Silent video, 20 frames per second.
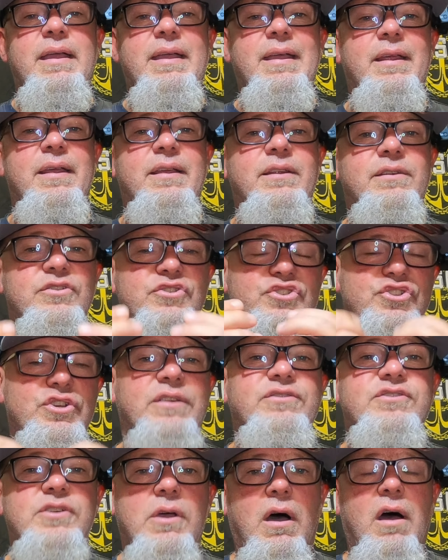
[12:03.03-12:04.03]
It
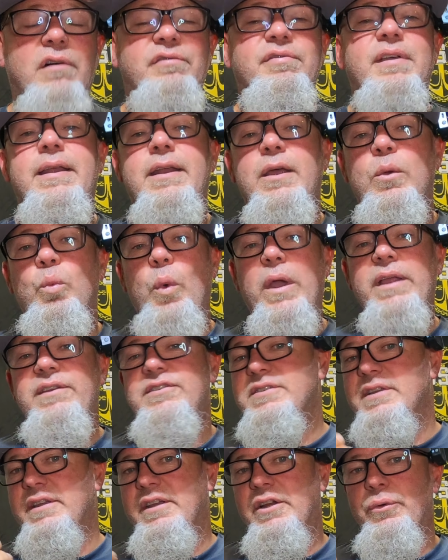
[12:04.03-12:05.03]
shuts off and it
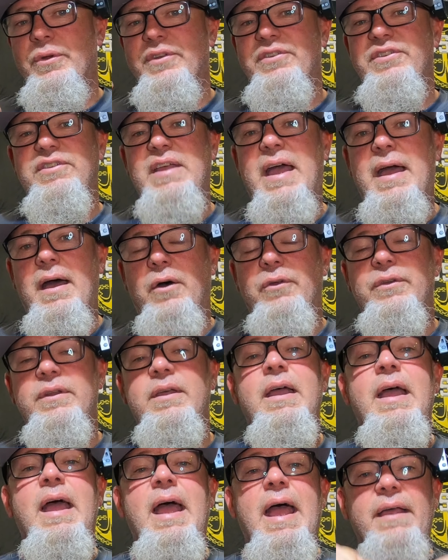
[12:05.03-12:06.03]
waits to hear a
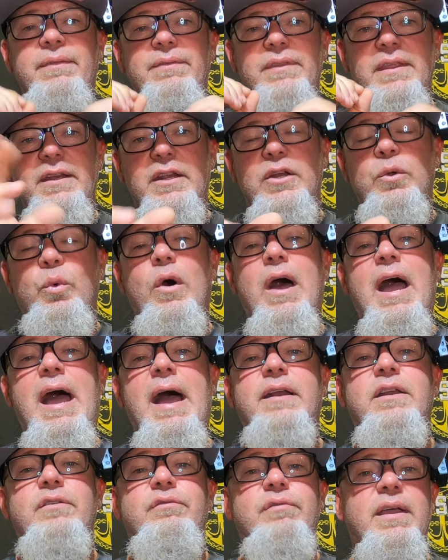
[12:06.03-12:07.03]
sound, and then it will
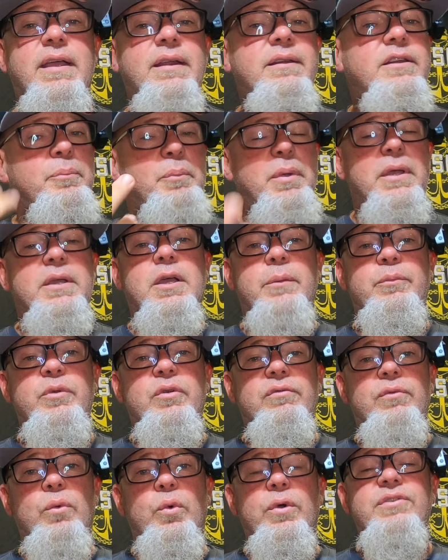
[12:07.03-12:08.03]
activate to pick up
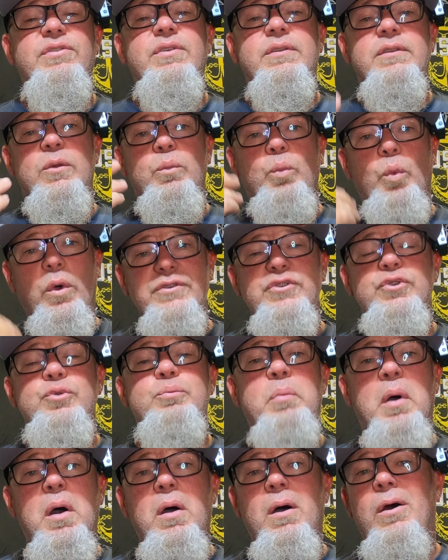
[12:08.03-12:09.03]
your voice, and then once
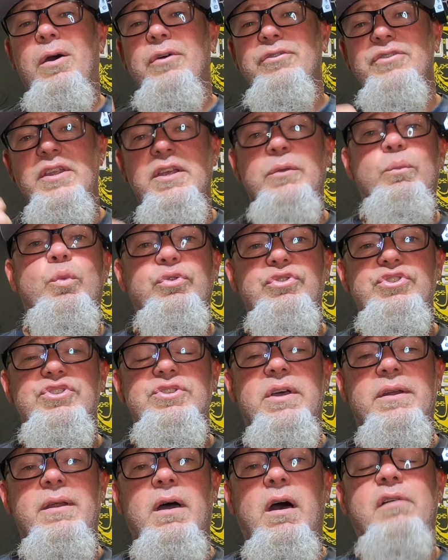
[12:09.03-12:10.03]
you pause, it will
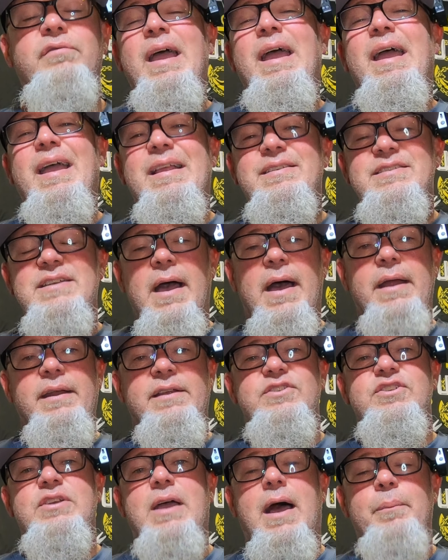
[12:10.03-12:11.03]
shut off. It's kind
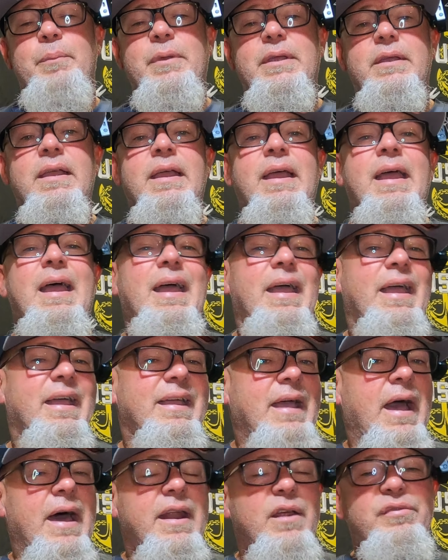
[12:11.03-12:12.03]
of choppy.
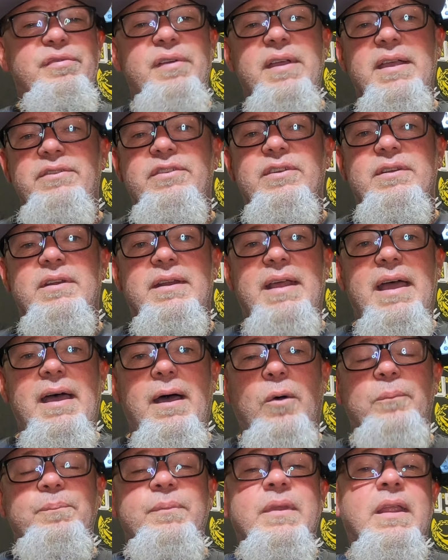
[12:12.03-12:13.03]
It kind of fades in and
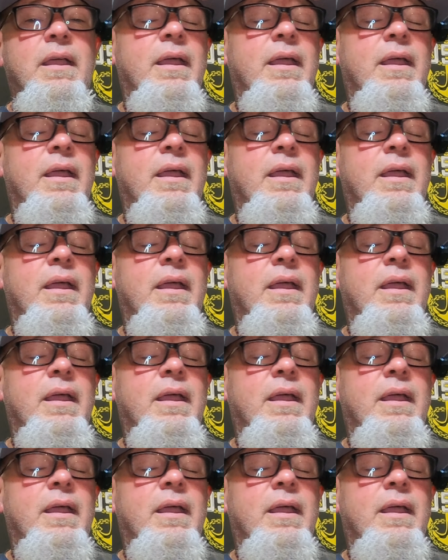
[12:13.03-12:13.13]
out.